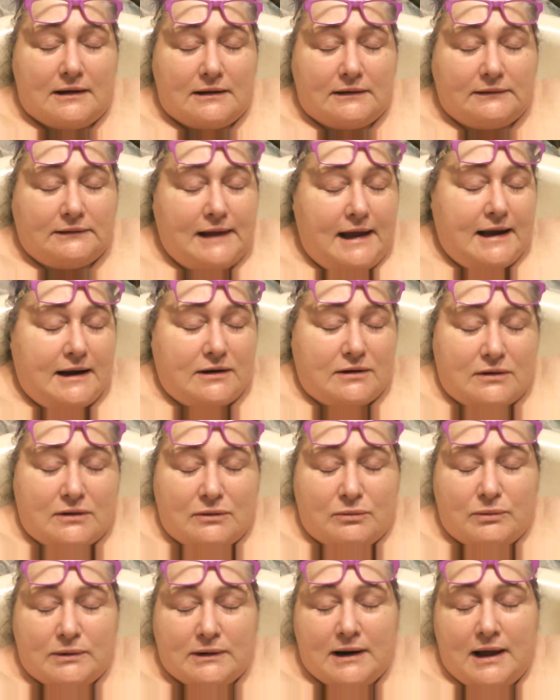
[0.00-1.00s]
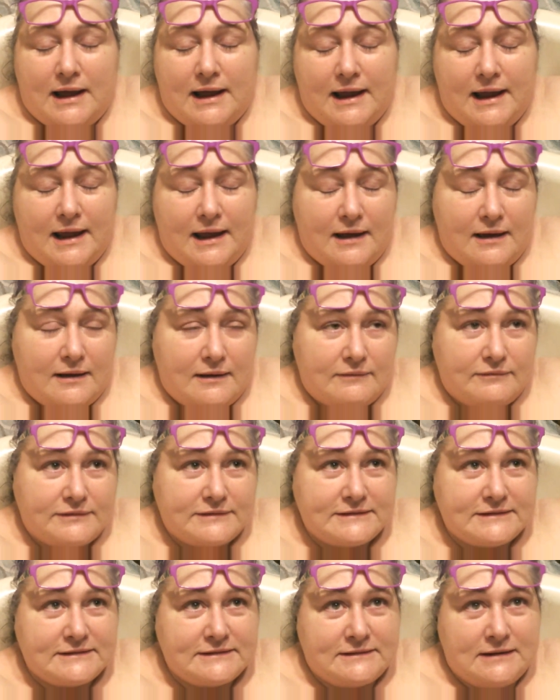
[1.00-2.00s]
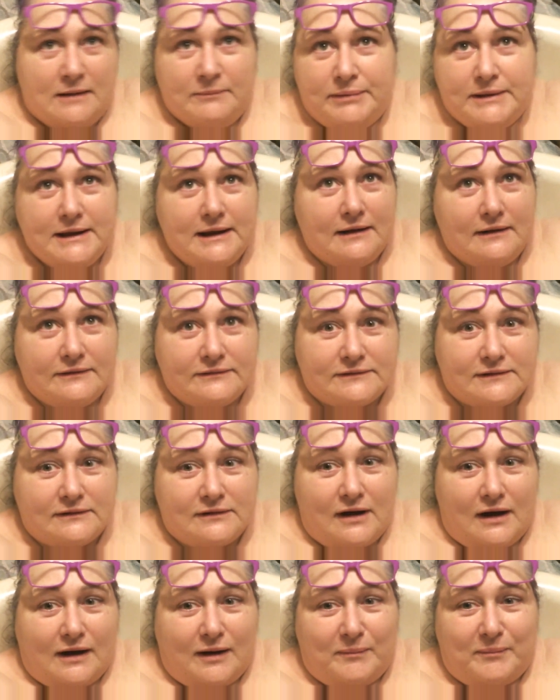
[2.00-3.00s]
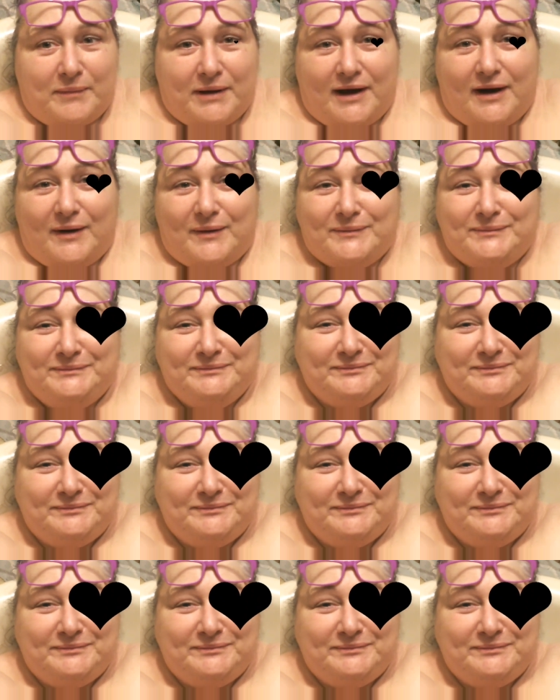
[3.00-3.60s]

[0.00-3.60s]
later when I have something else to talk about.